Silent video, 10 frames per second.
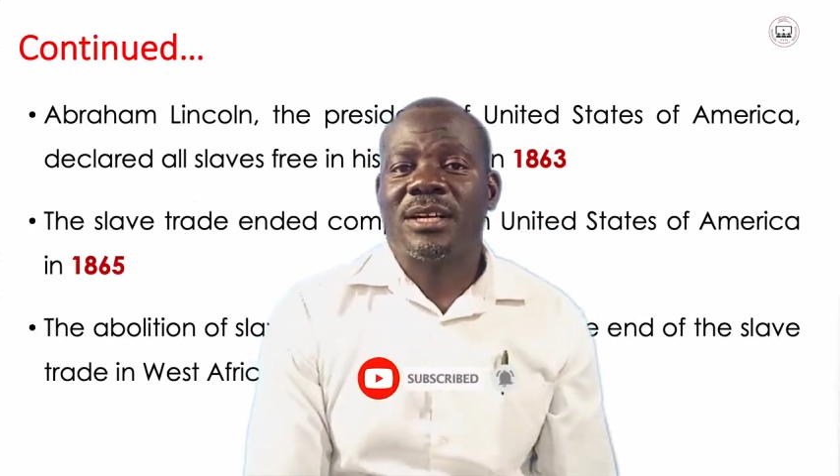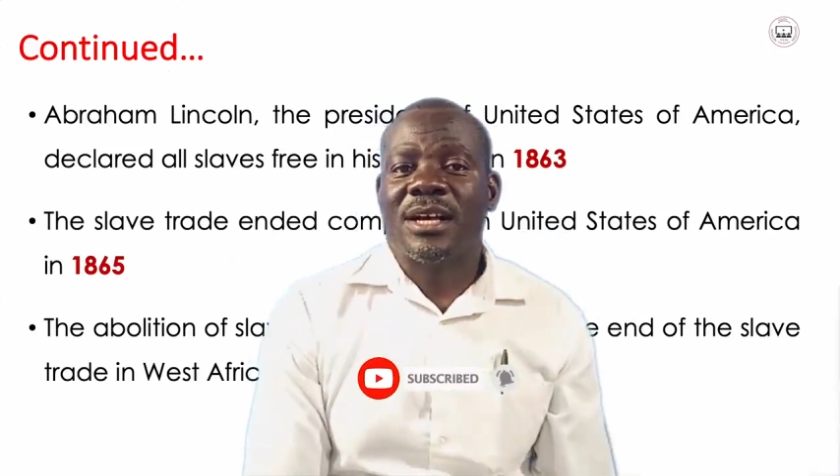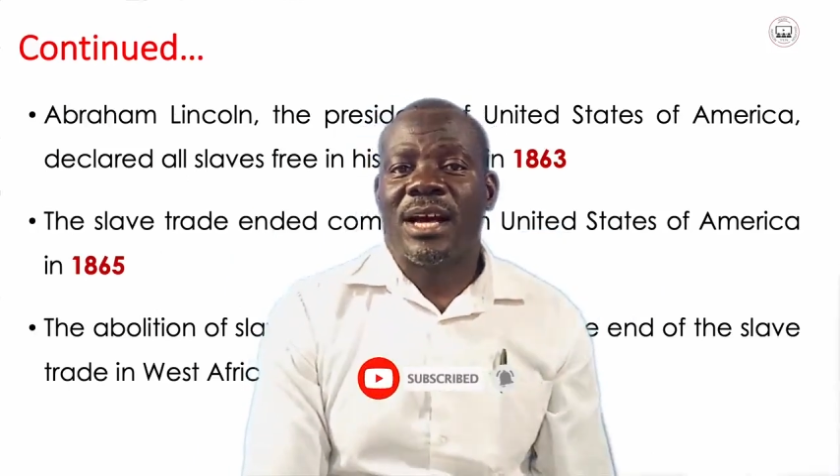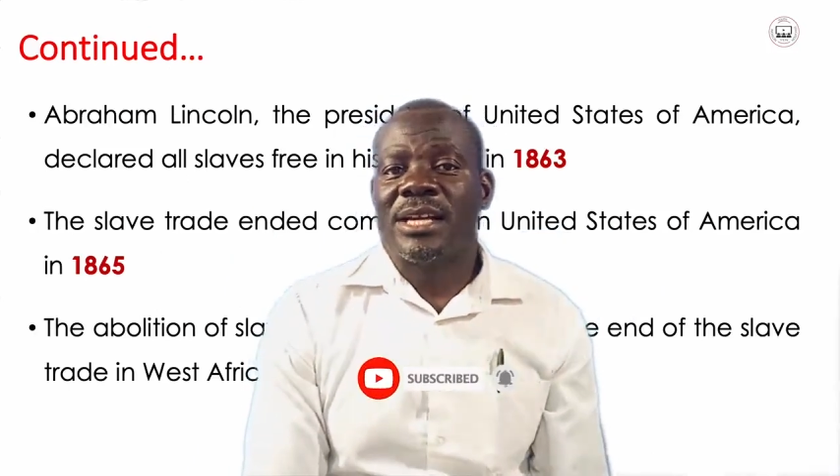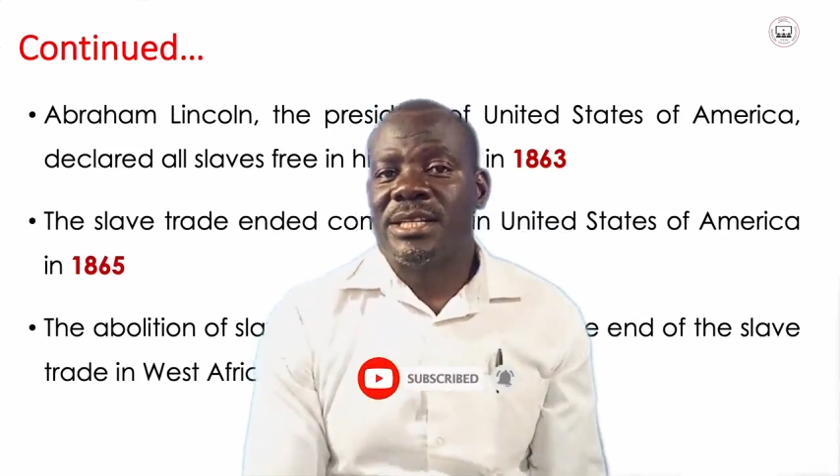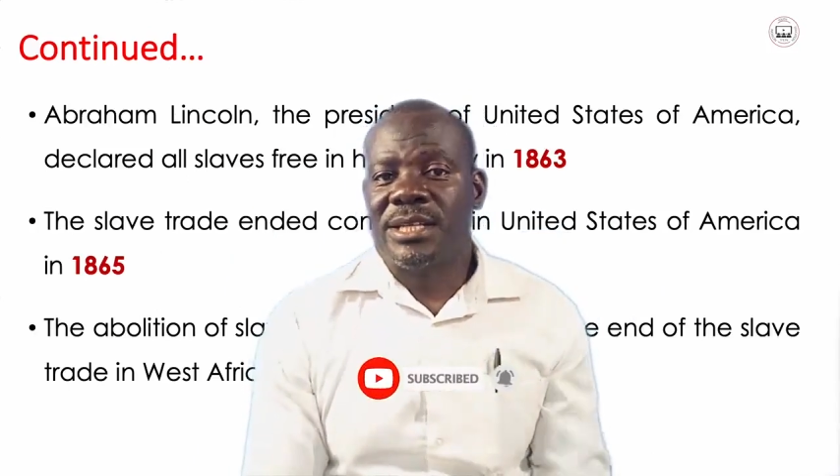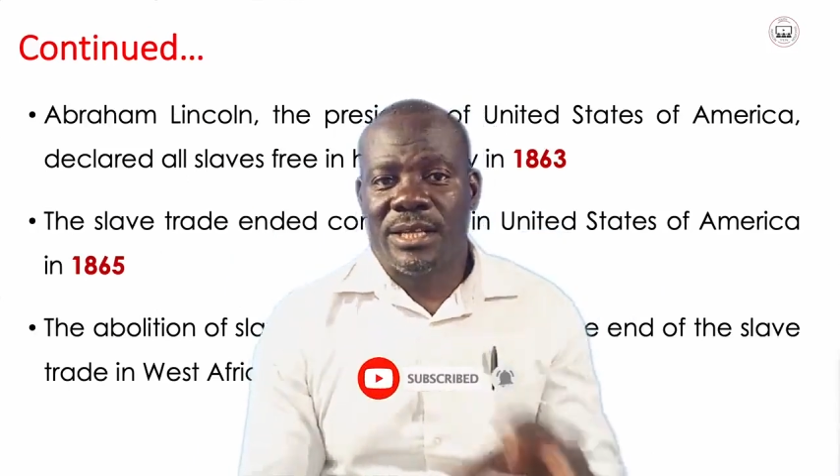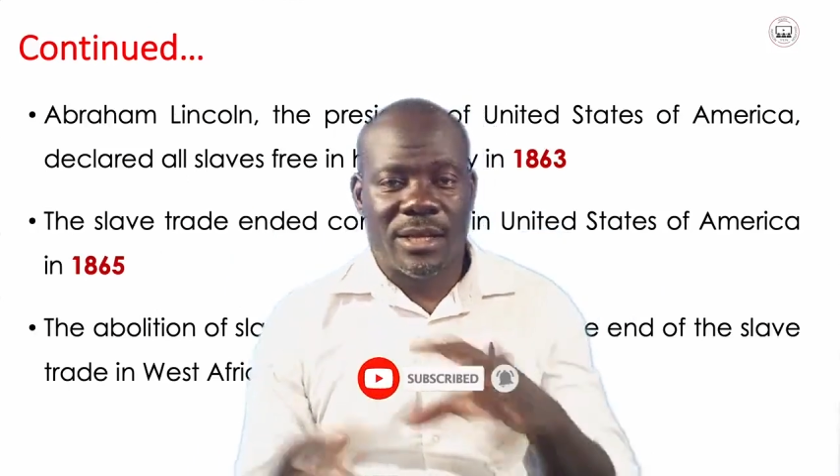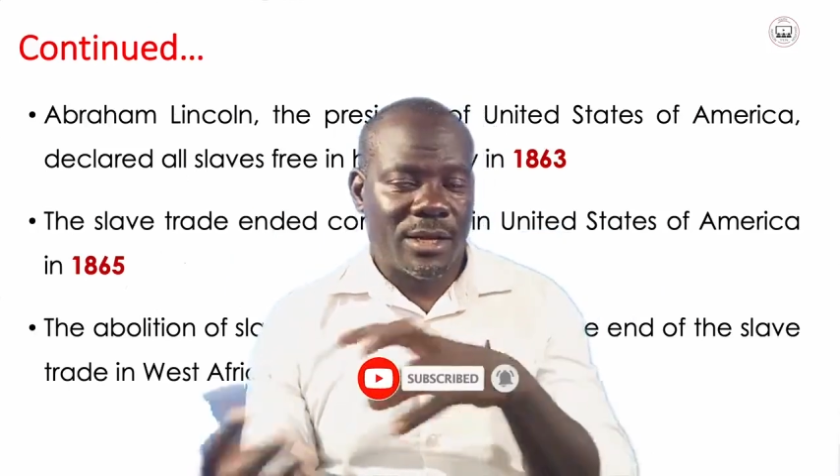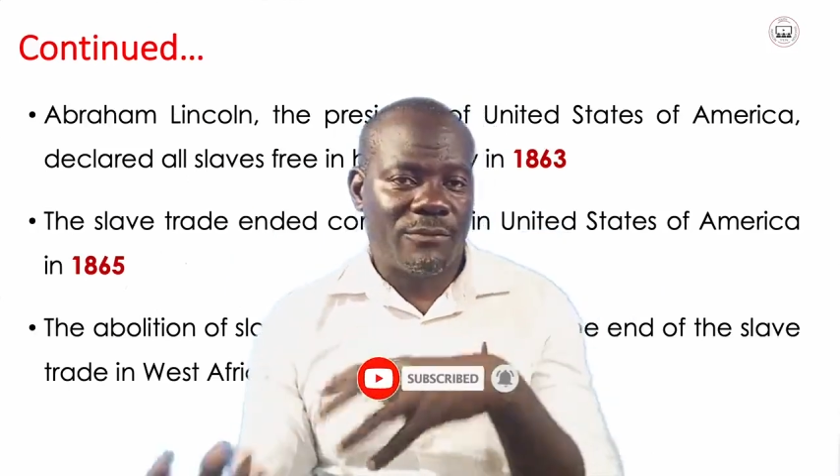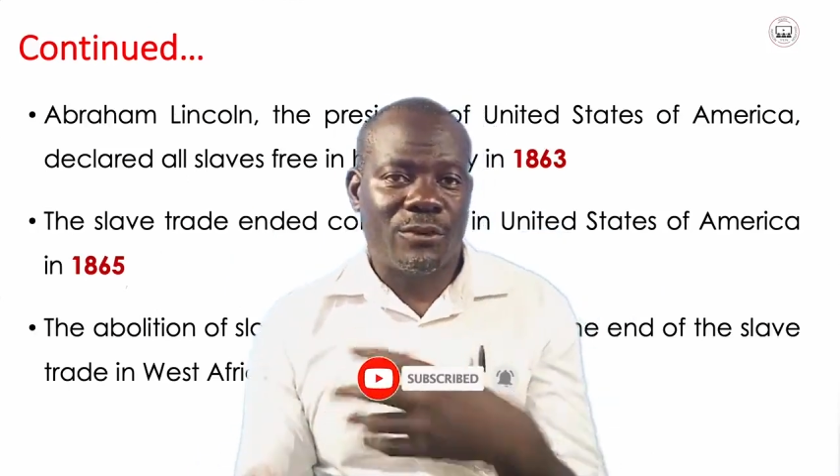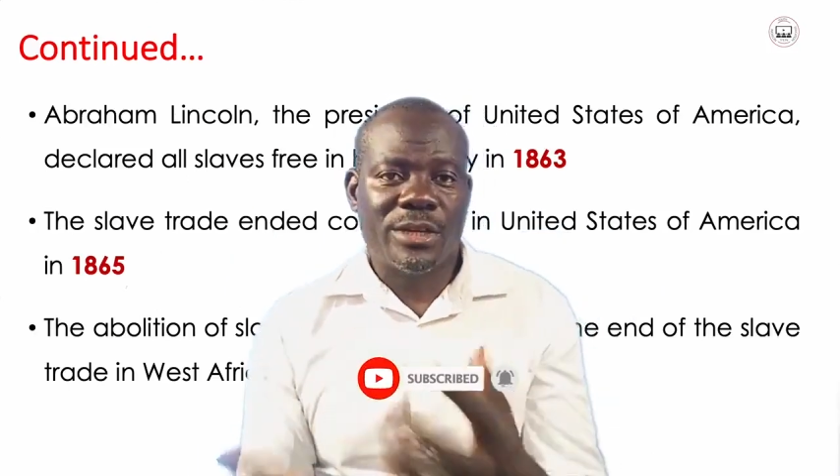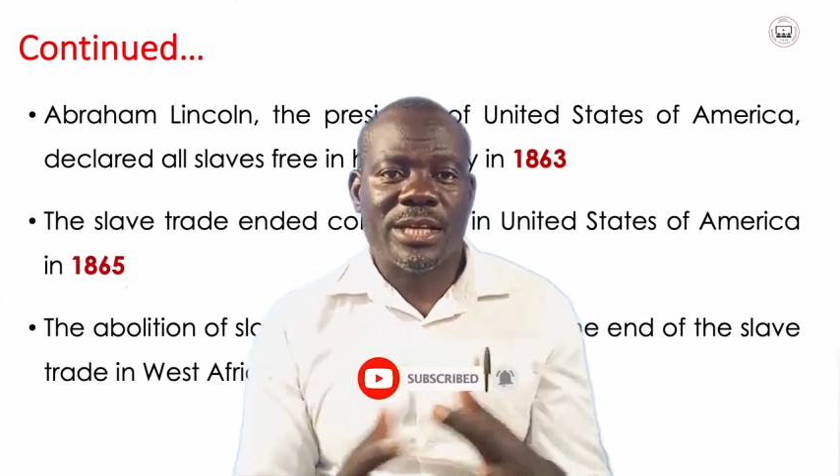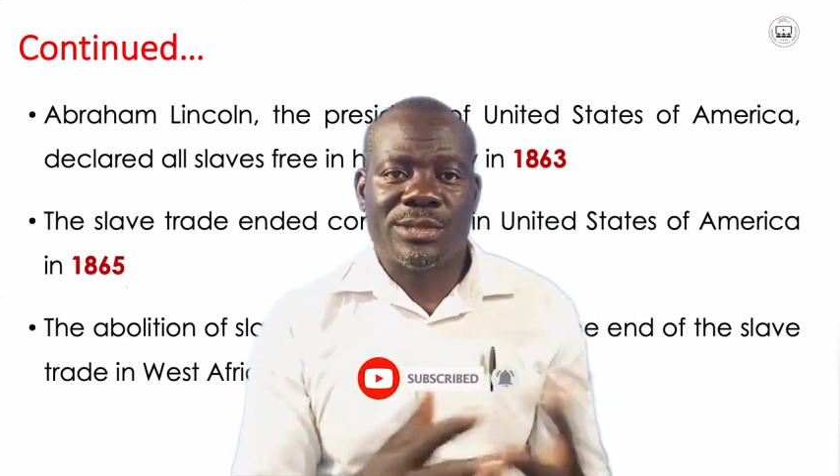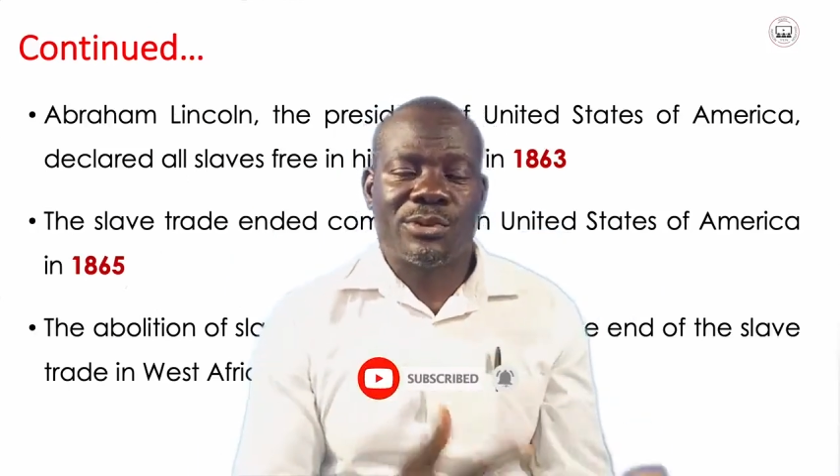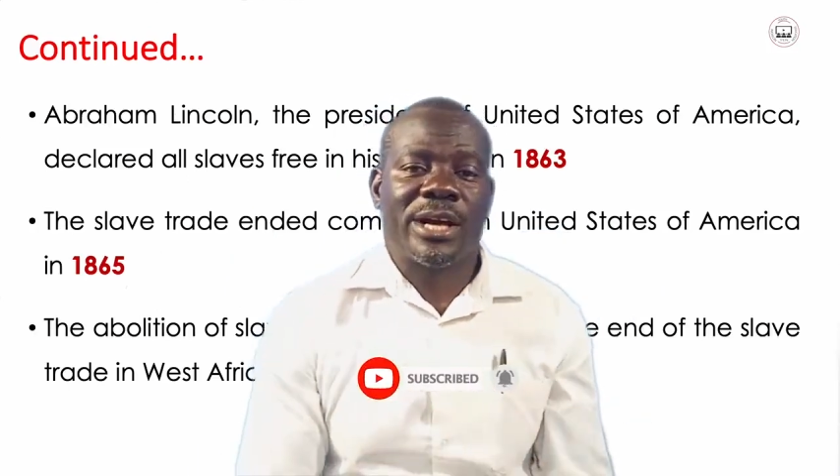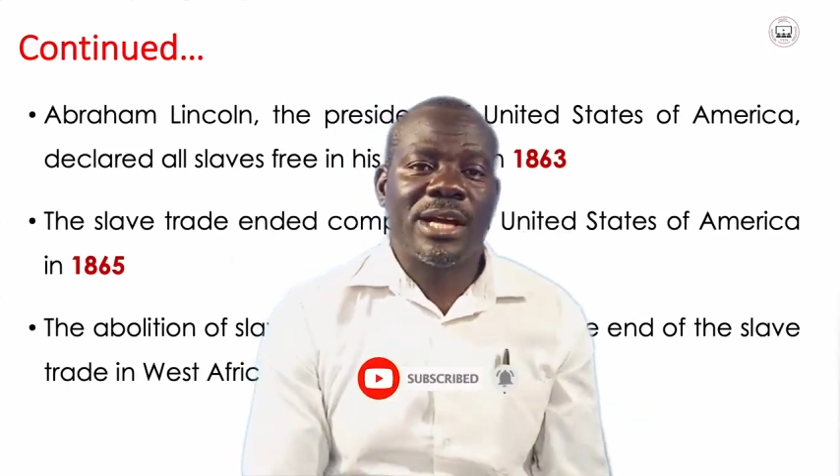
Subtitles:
and foreigners were